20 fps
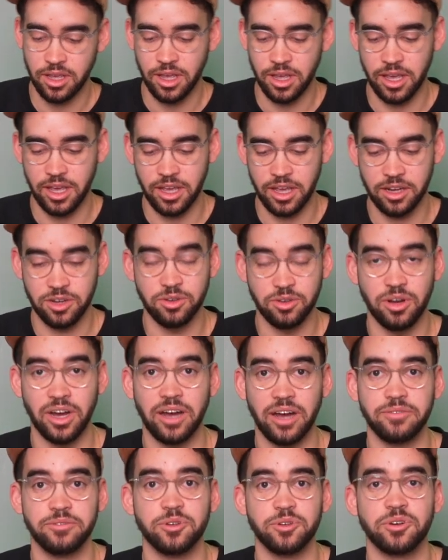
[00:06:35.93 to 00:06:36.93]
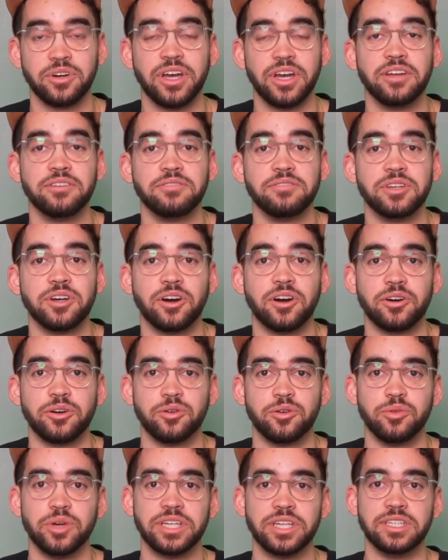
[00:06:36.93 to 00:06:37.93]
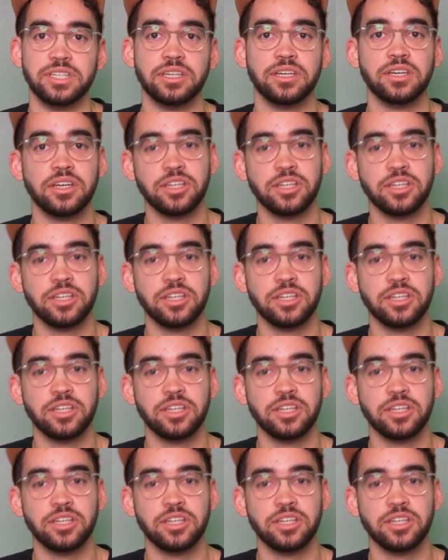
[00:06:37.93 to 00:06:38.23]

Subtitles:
and you have your NVR ready.